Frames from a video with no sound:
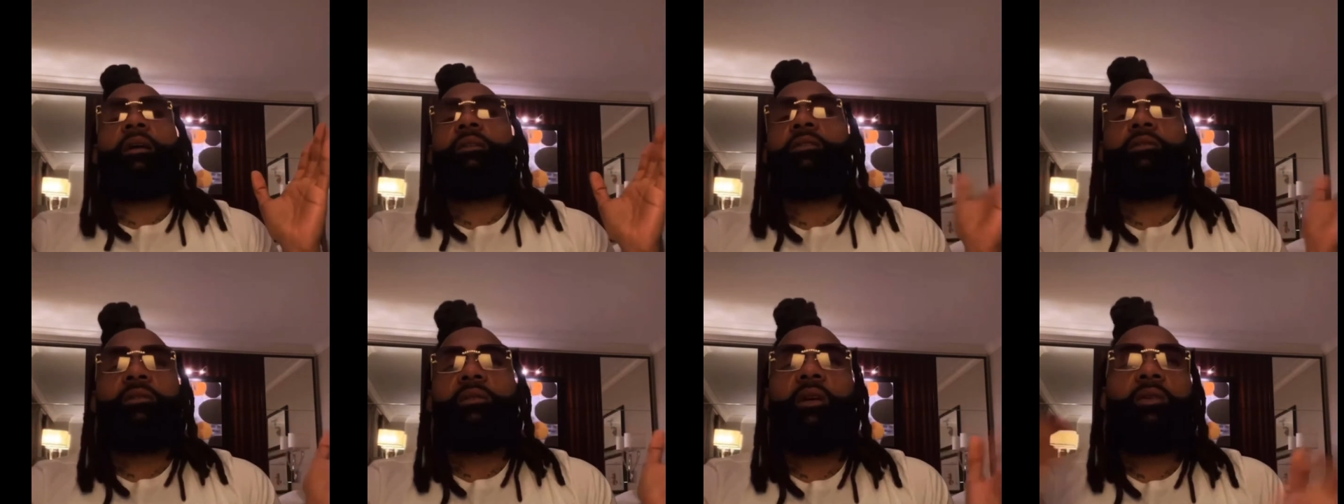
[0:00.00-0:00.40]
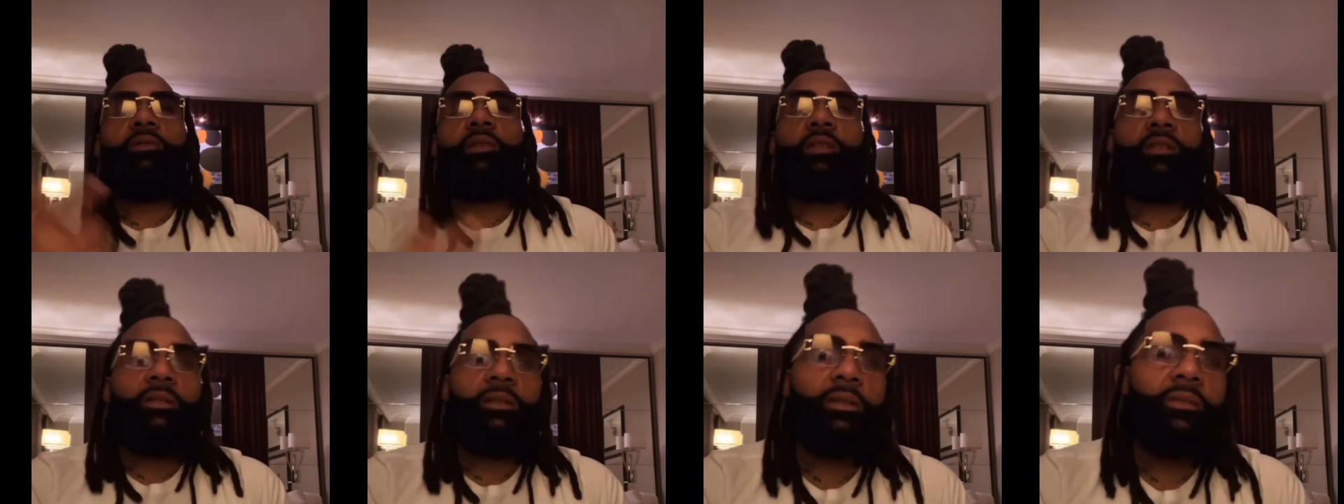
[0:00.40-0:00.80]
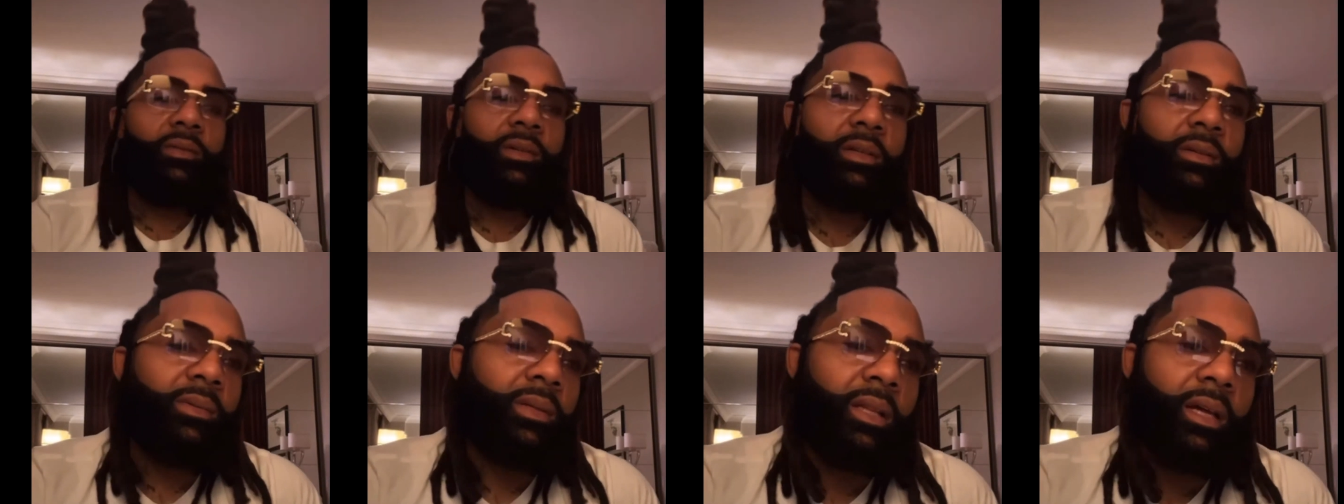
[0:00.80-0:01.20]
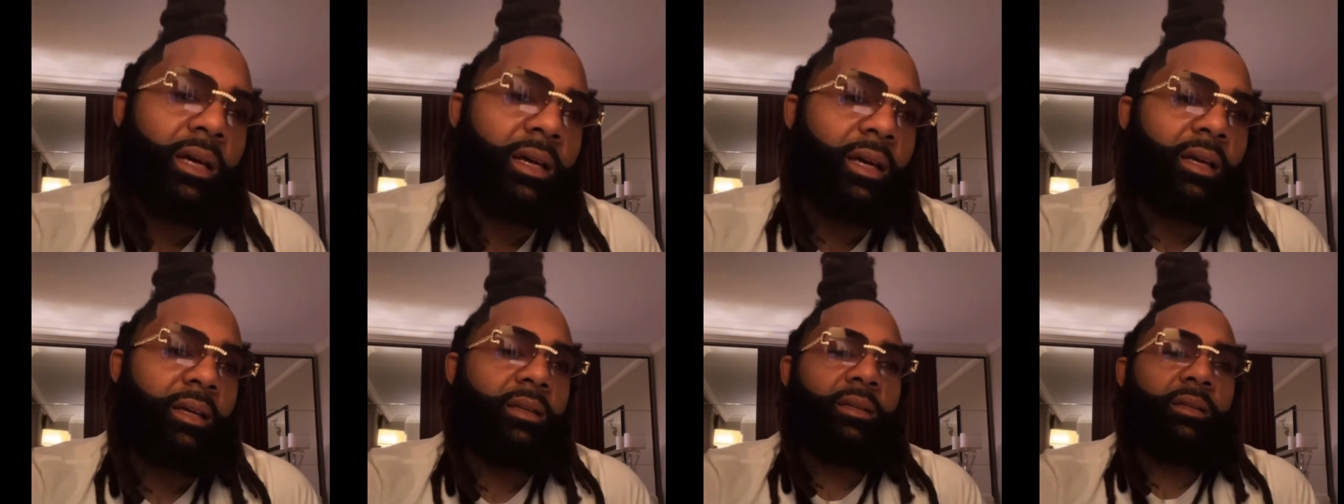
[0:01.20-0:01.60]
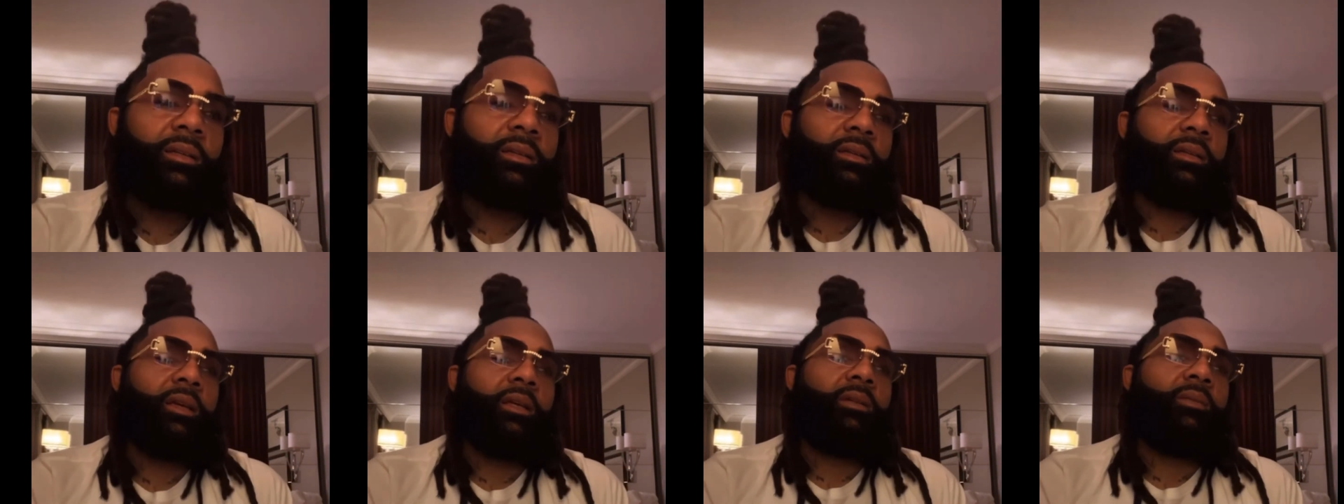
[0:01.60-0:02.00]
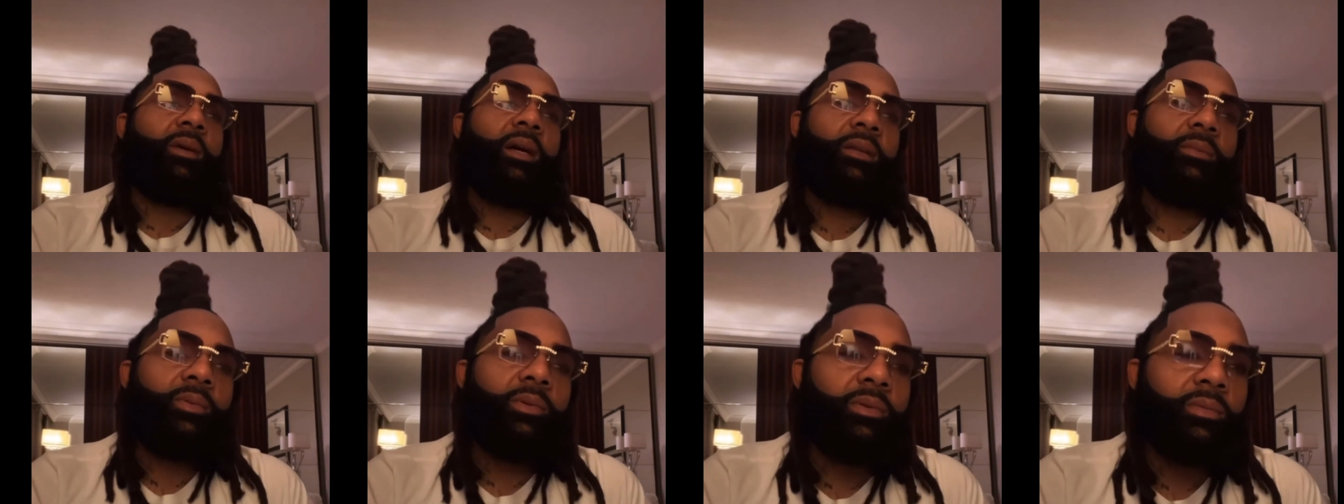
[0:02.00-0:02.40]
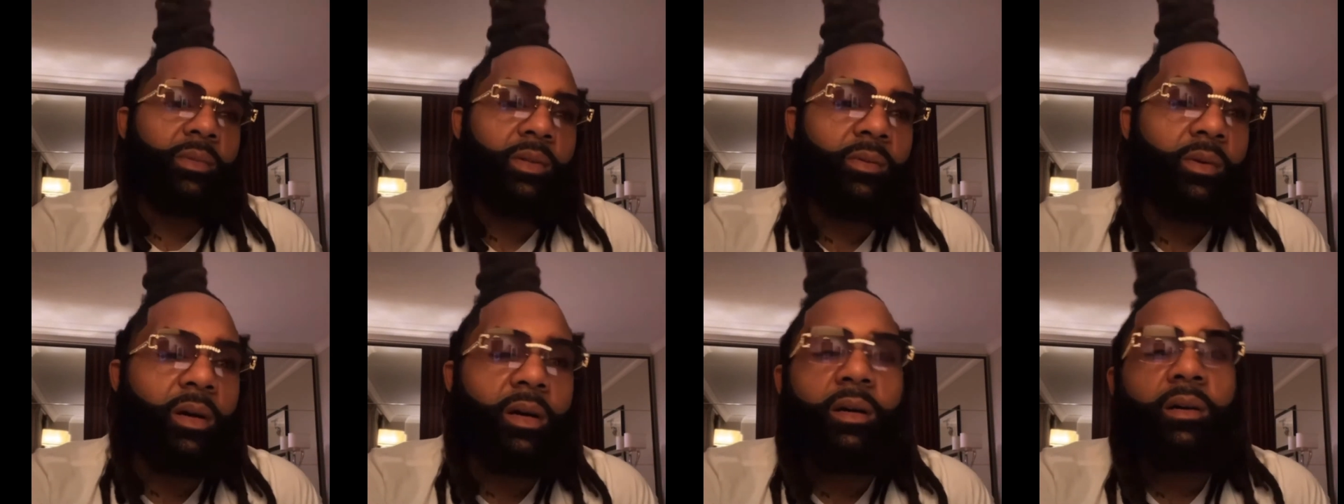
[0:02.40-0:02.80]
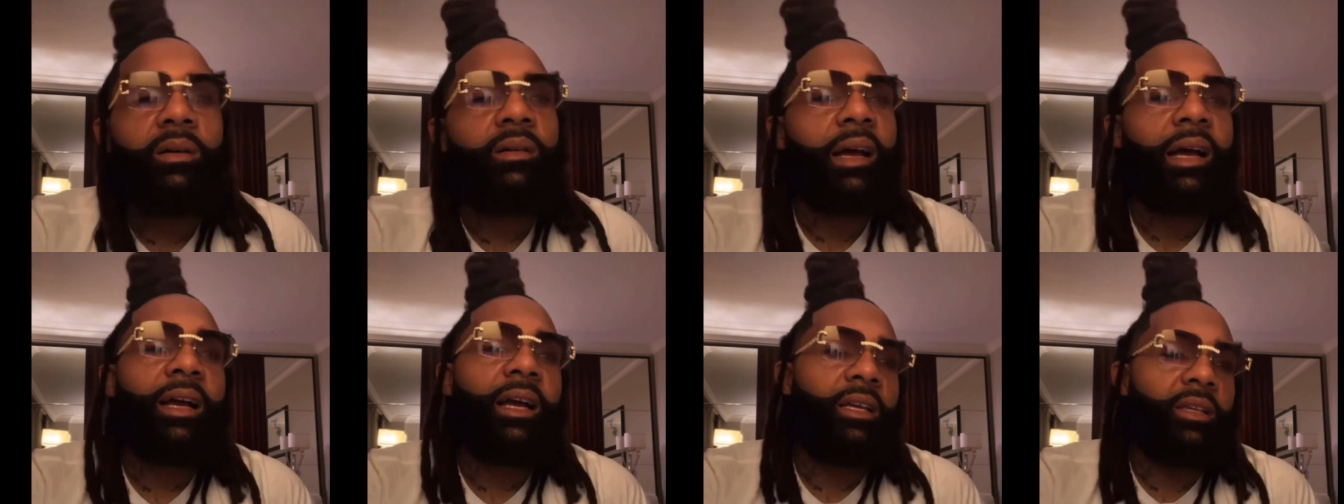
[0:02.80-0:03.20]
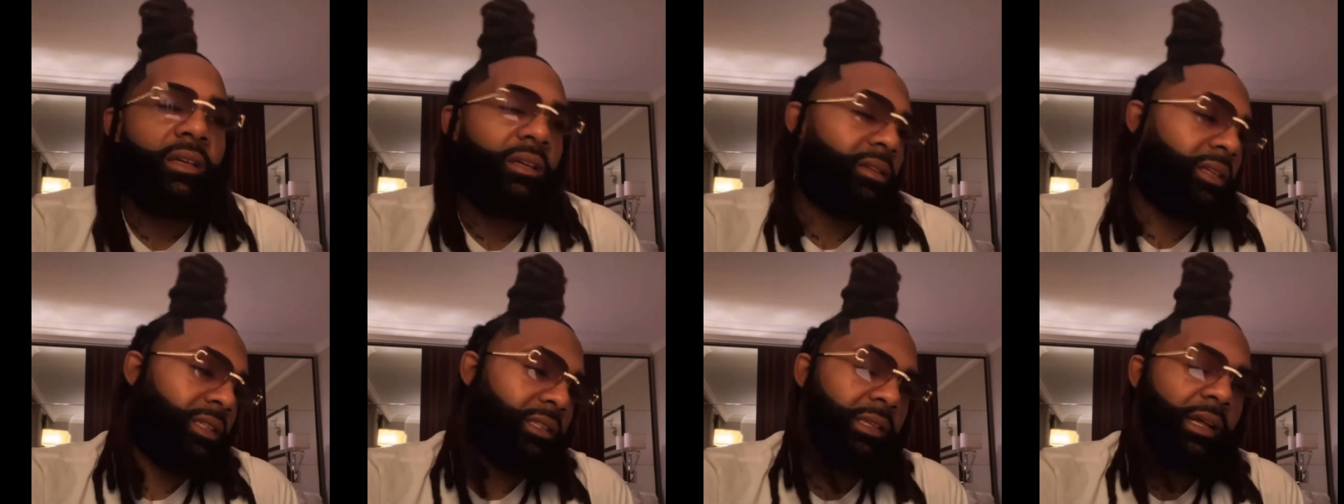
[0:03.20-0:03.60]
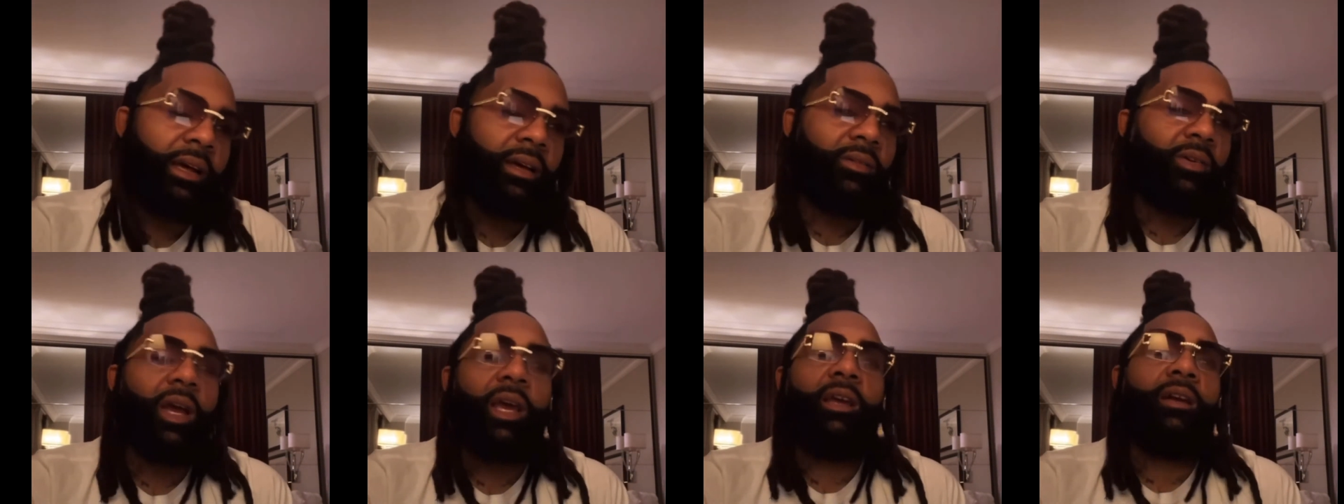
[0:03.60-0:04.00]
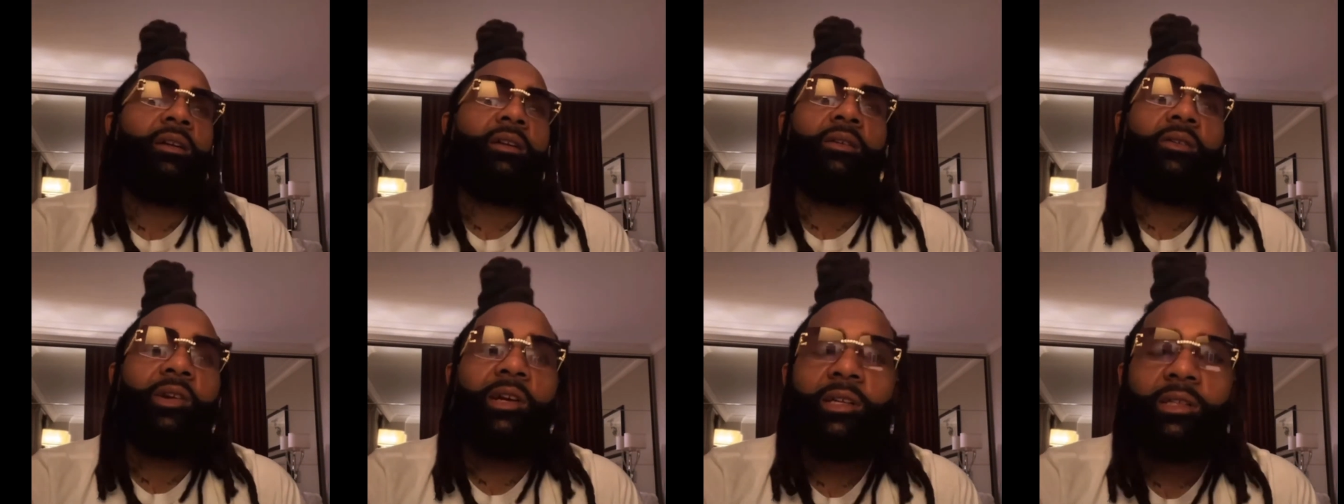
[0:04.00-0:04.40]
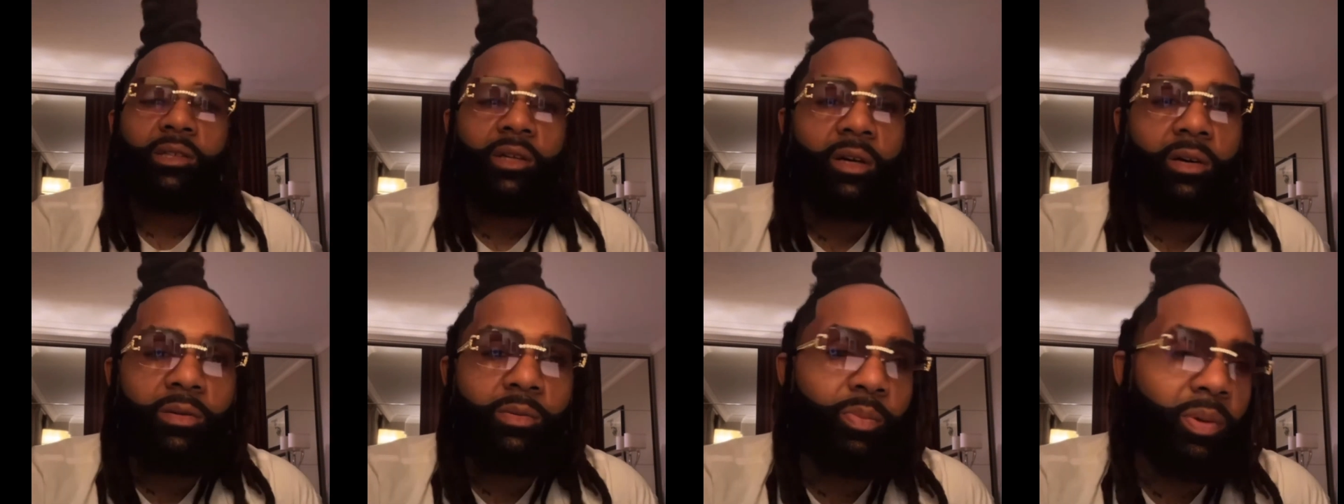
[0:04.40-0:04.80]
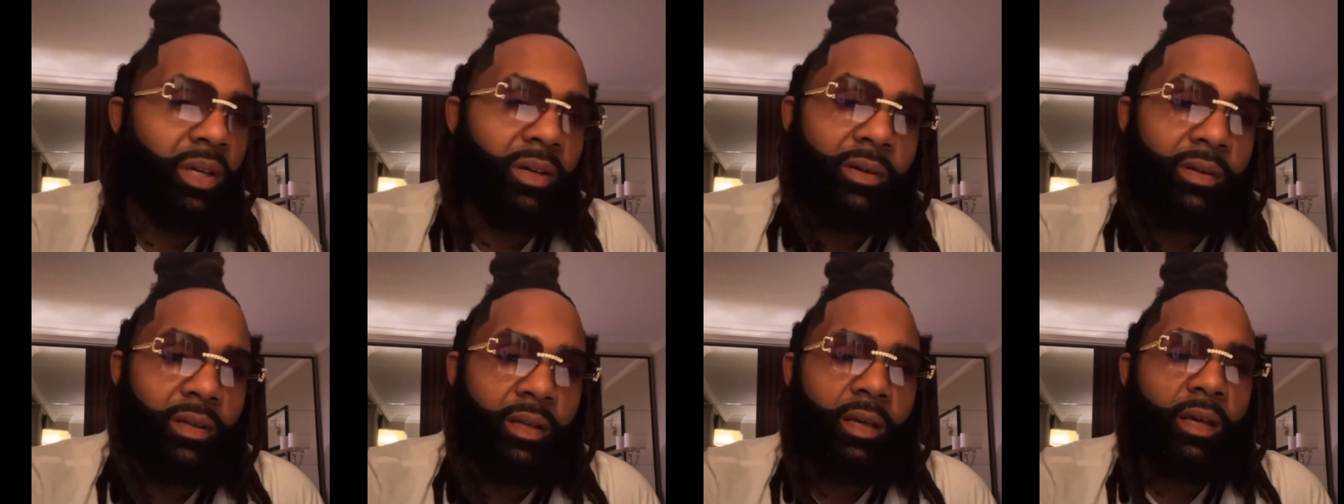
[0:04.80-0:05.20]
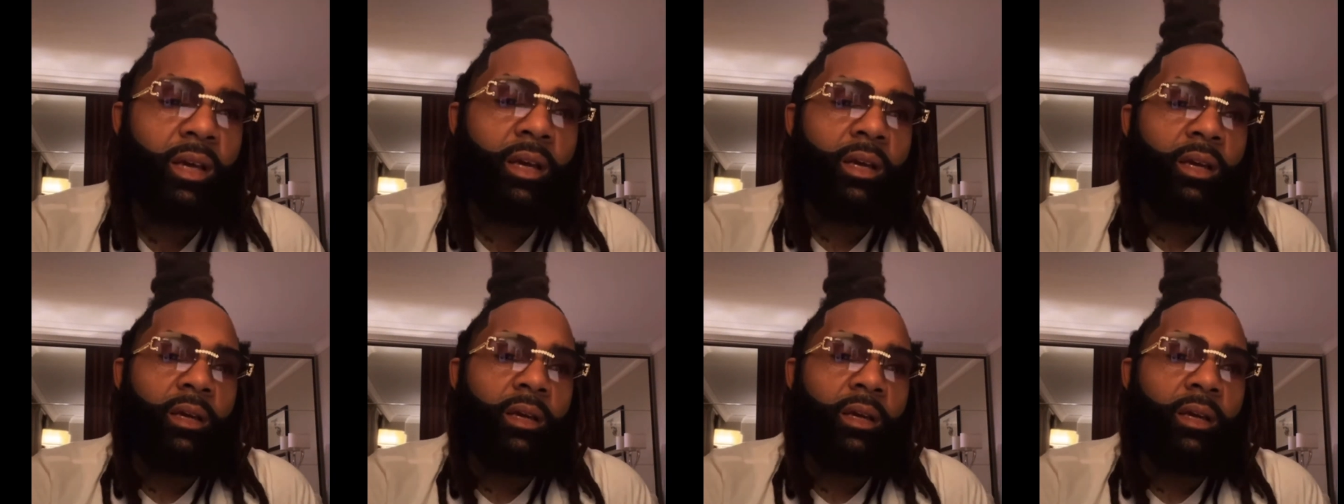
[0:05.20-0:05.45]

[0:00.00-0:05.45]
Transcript: I just know this, you feel me? Like, hey, can't nobody prove me wrong. I got young niggas out here with 800 credit scores, period.